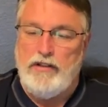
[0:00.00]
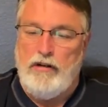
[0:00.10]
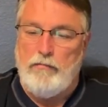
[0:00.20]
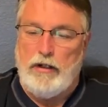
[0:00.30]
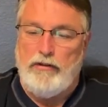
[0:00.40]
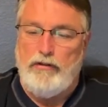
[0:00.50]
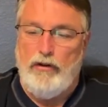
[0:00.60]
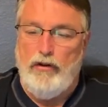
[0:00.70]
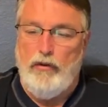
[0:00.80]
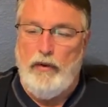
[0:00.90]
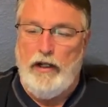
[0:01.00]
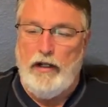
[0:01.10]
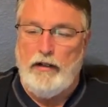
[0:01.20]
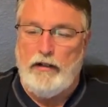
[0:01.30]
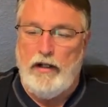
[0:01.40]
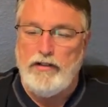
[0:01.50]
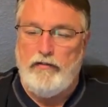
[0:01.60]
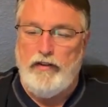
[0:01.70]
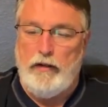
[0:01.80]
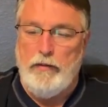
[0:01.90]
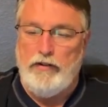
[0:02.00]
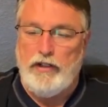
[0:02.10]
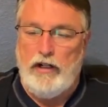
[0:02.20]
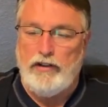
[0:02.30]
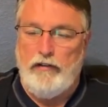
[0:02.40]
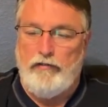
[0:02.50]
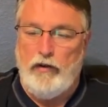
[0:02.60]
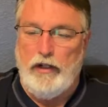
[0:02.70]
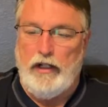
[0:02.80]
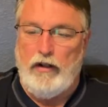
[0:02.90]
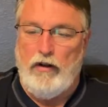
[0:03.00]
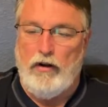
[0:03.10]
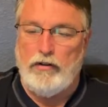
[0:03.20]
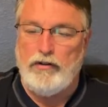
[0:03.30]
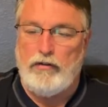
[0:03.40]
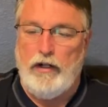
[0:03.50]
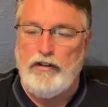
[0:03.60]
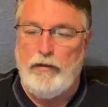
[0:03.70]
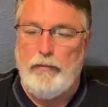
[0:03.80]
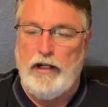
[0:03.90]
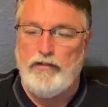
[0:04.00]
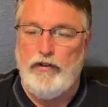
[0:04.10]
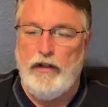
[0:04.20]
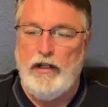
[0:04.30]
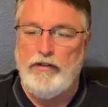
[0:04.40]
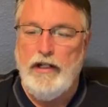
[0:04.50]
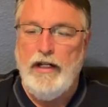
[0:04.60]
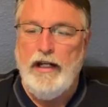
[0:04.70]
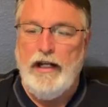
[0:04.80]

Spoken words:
number 2, we had tons of filamentous algae floating in long strings the past few days.